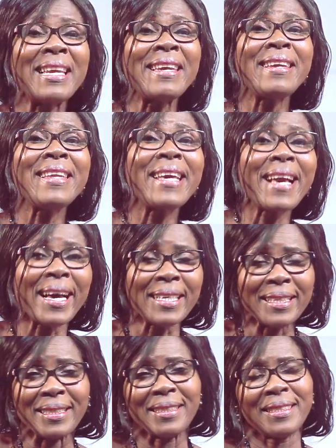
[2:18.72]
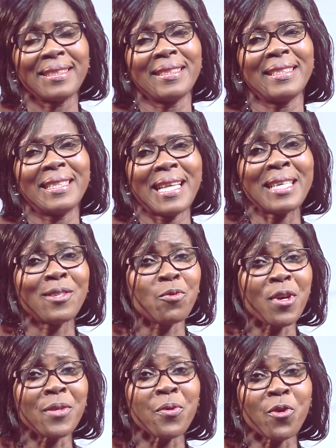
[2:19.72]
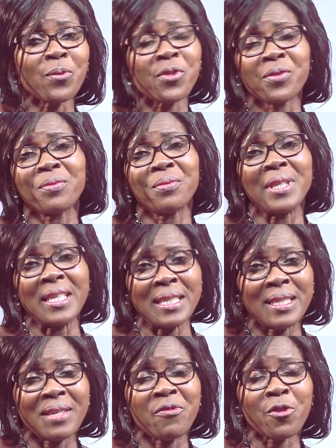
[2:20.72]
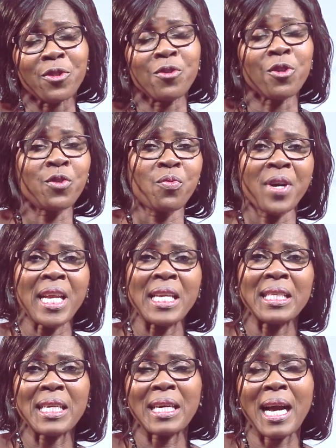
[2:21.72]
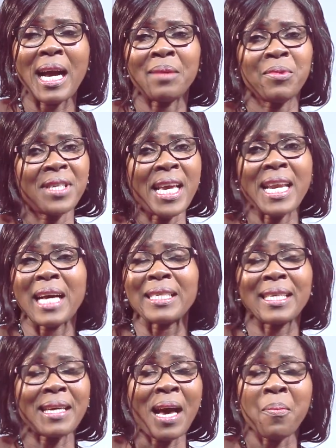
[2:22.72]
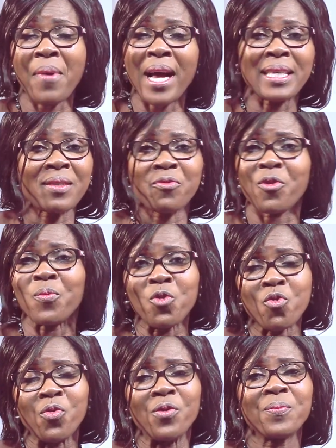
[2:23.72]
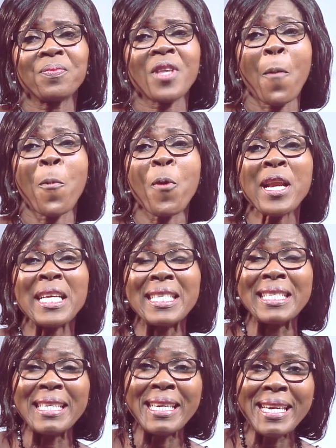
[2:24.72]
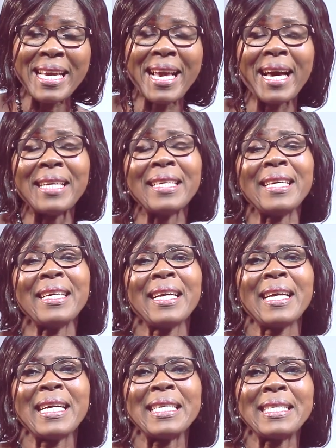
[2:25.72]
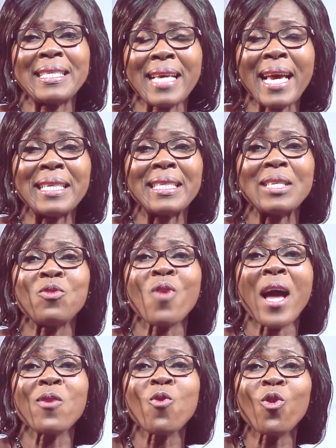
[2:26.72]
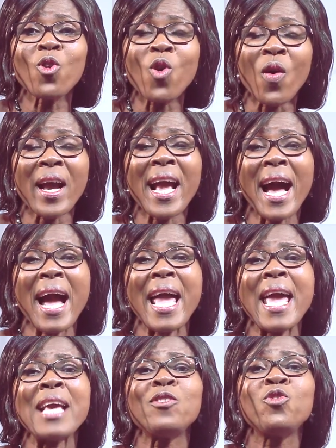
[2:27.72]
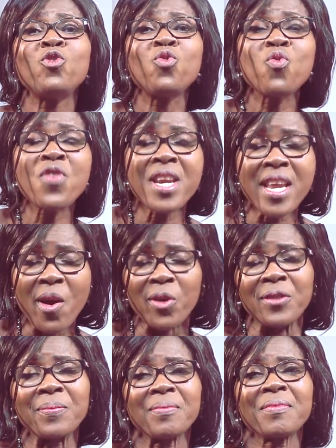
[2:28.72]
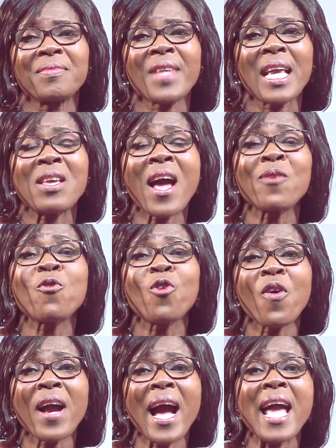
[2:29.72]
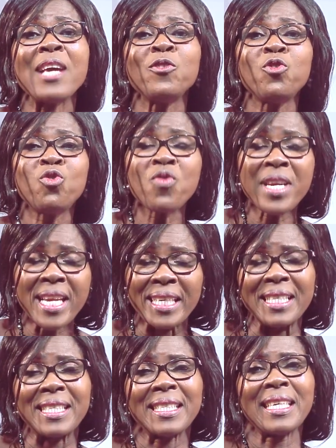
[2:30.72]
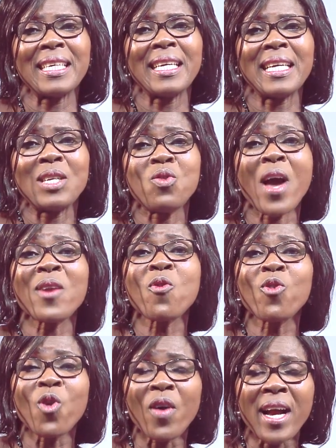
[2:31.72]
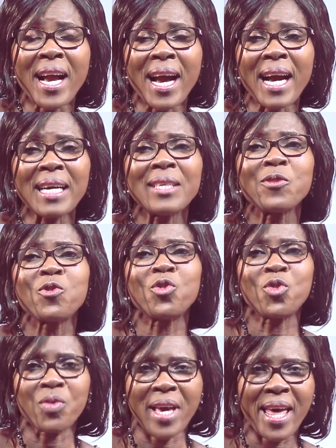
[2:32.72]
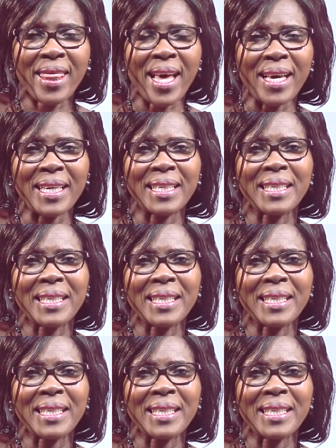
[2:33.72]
legally. That is when it becomes divorce, not when I'm staying apart from you. But when it is legally said, you are no longer a union, you are no longer a unit, you are no longer together.